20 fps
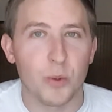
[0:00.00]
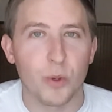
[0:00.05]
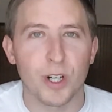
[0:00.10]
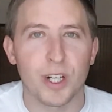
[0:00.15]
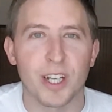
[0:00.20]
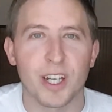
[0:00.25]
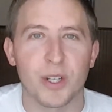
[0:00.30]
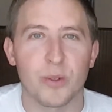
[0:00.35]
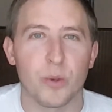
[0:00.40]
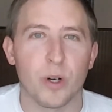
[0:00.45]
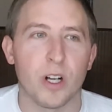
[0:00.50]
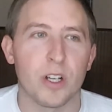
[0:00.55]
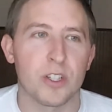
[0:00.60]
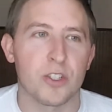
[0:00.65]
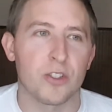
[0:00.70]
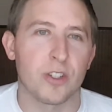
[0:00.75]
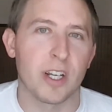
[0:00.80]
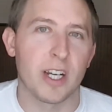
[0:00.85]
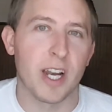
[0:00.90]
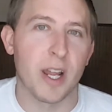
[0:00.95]
working in Wall
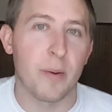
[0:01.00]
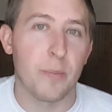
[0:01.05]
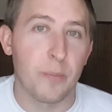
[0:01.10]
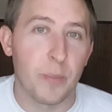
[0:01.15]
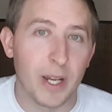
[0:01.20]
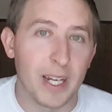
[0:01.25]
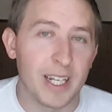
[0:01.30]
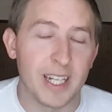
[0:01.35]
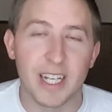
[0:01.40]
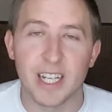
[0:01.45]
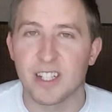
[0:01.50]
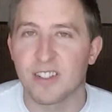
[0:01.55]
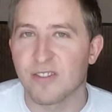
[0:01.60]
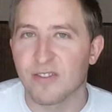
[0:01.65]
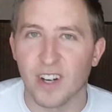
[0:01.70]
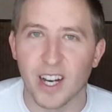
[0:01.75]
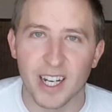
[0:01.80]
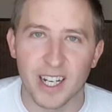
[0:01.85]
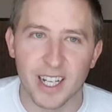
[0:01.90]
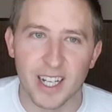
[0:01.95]
Street and banking and
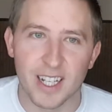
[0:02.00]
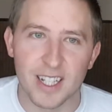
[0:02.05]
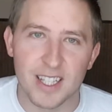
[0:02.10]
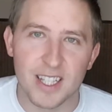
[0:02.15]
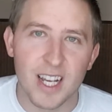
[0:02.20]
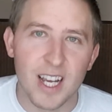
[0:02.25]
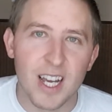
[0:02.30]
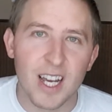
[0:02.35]
finance.